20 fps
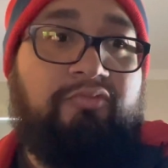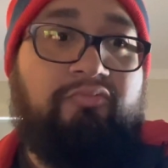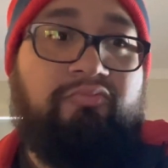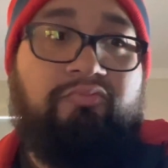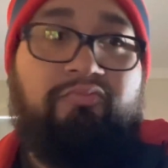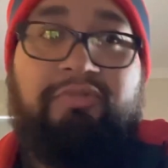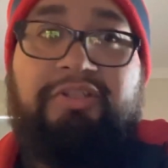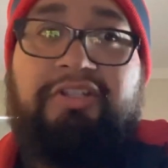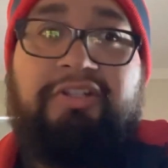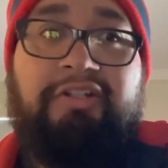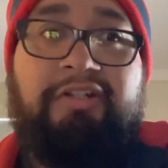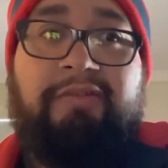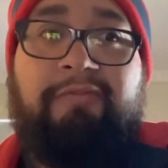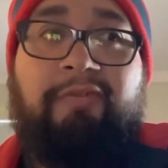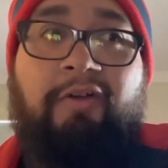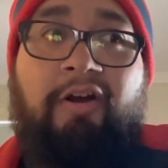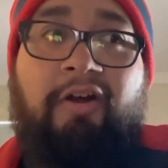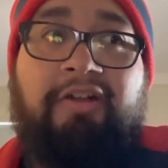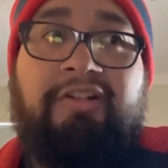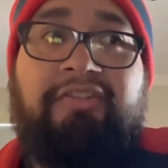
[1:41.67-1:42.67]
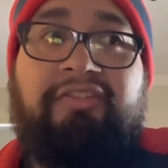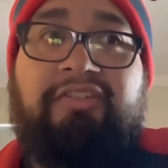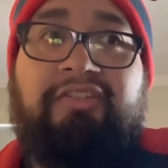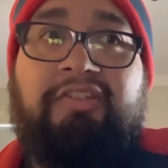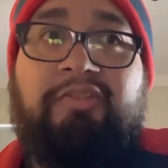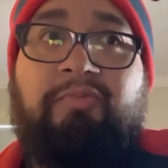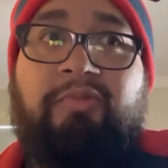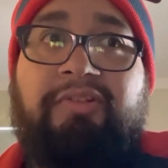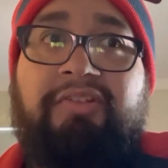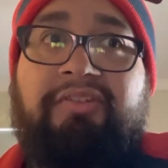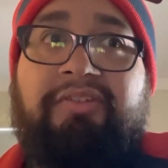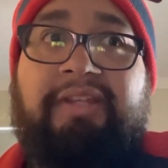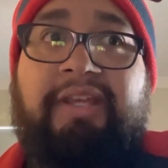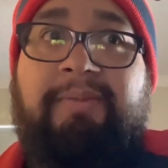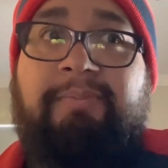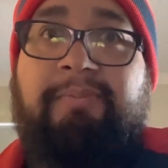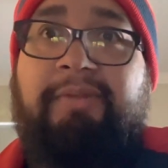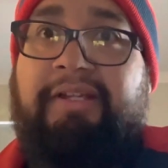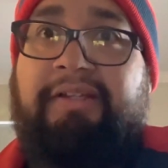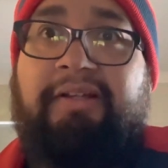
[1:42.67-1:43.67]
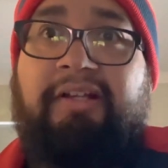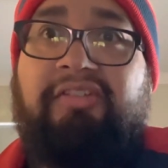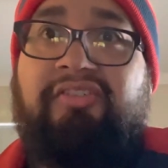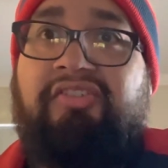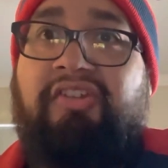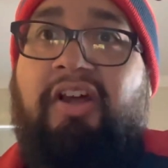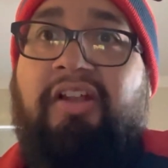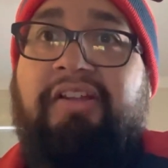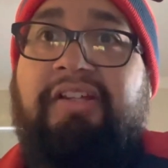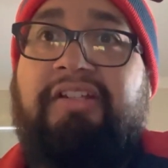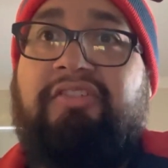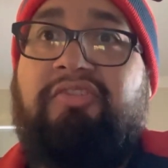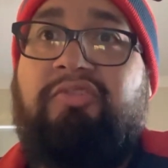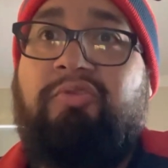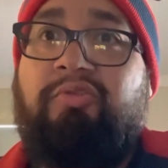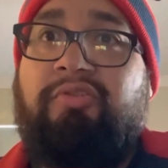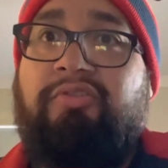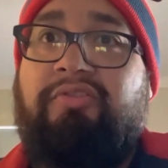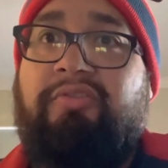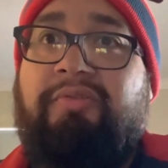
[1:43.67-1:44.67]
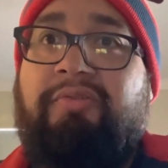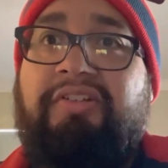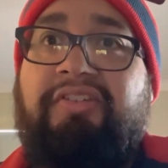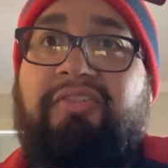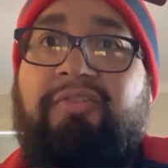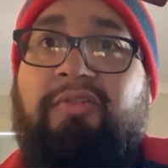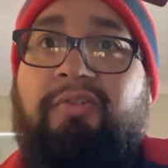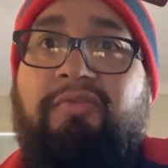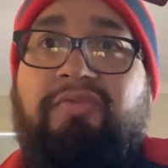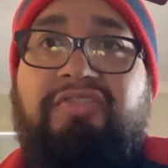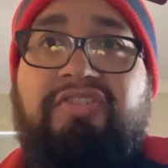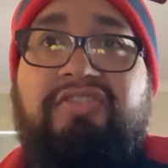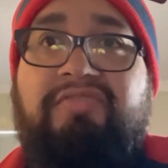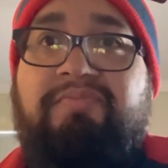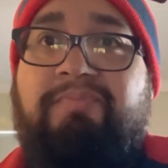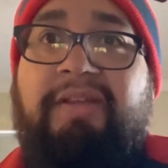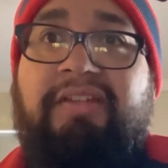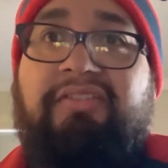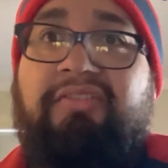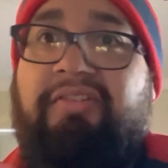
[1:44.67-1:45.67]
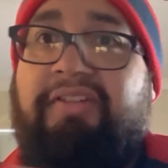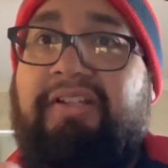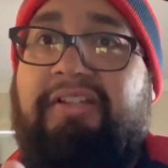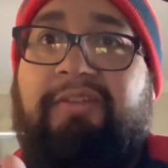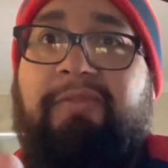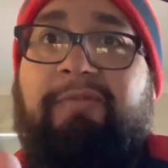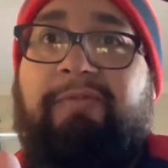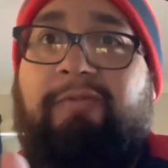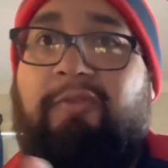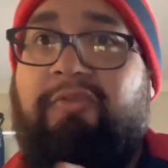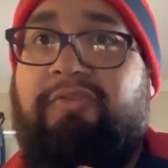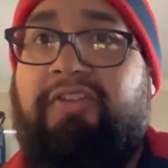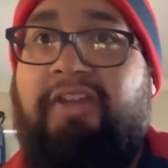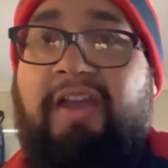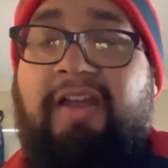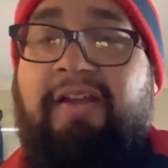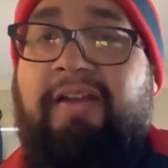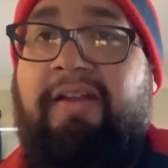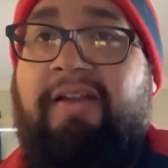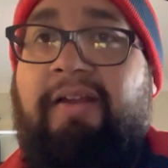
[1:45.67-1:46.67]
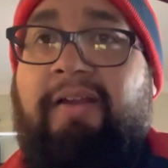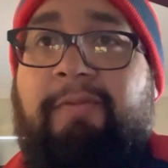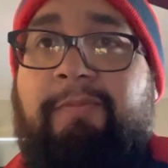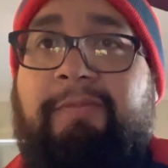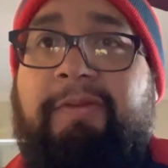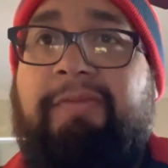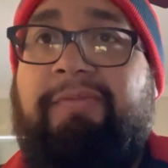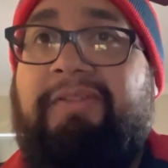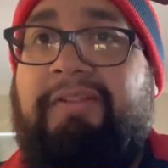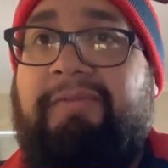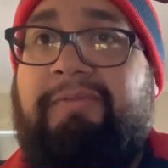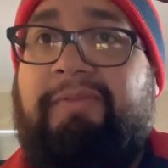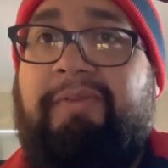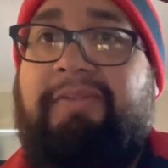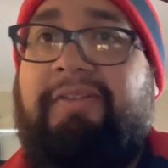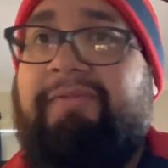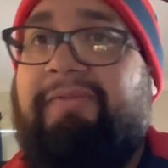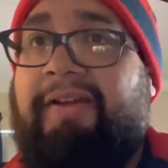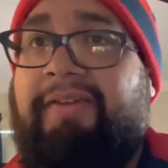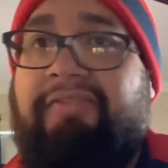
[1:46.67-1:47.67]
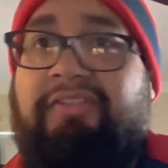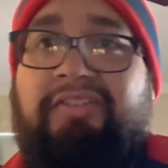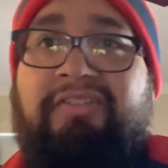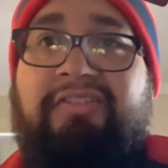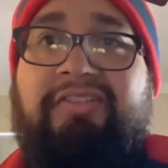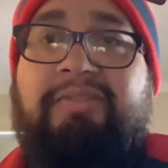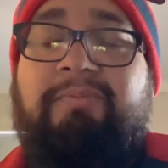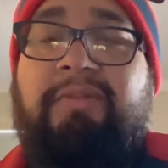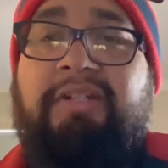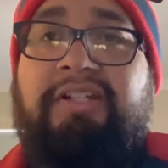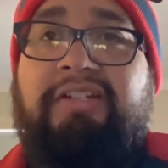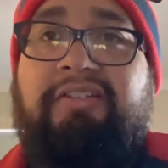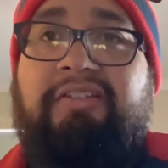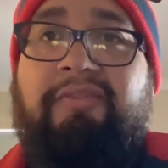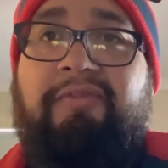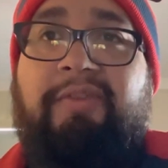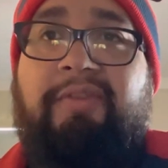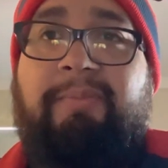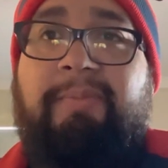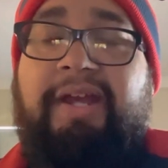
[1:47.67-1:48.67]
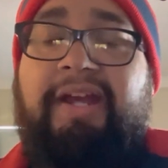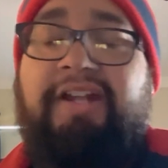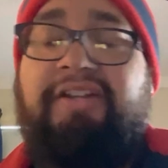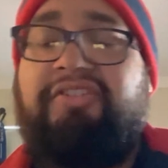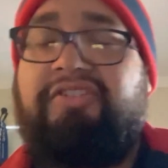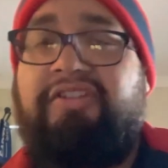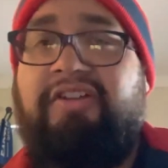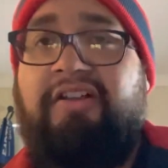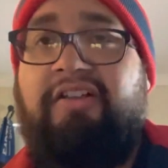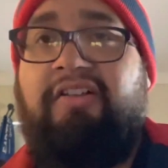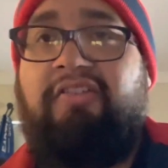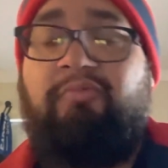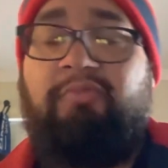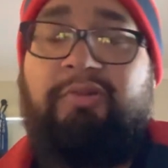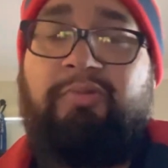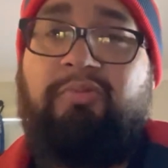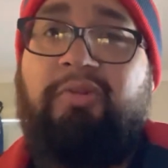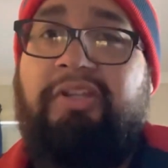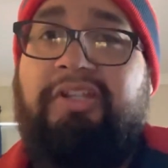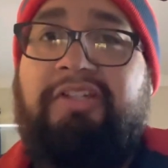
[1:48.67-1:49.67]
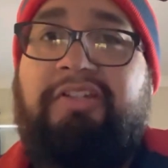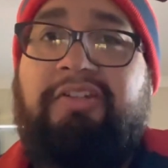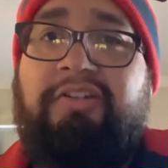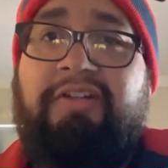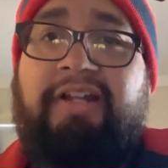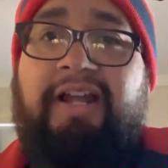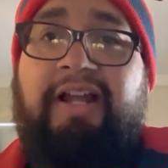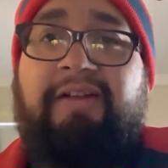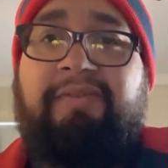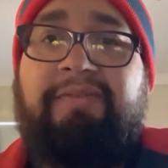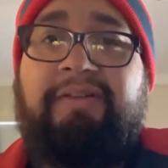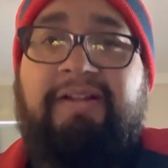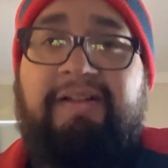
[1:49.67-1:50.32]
We could have honestly won this game like a solid 2 or 3-0 just based on like the first 50, 55, 60 minutes of the match. We really could have.